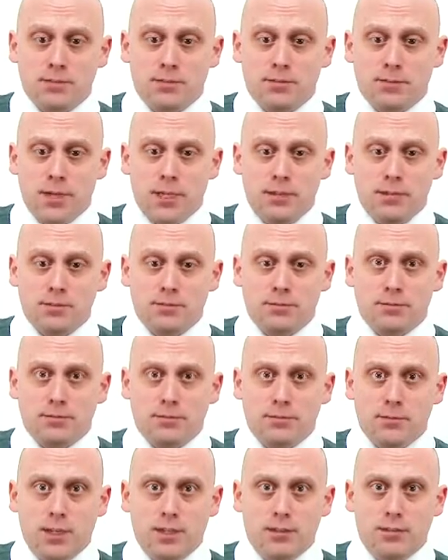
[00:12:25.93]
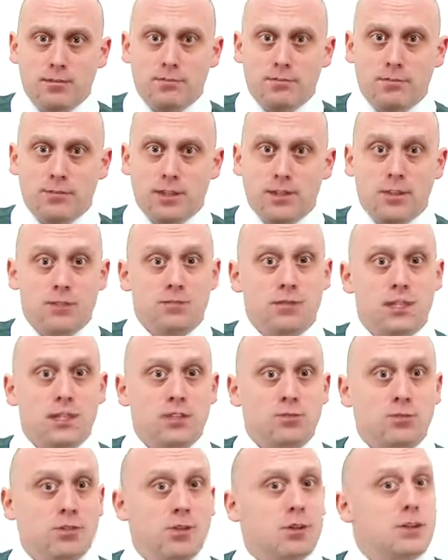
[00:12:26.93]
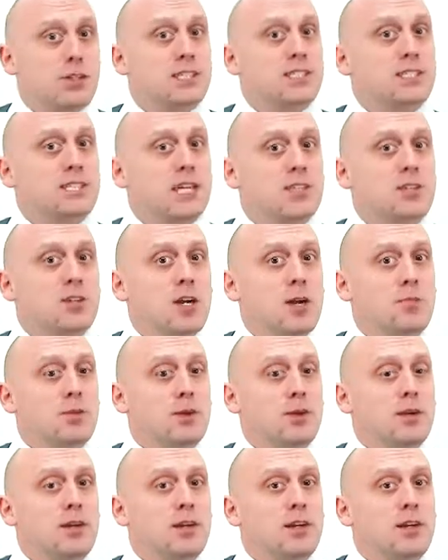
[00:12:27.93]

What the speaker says: wait, and the venous return doesn't catch up.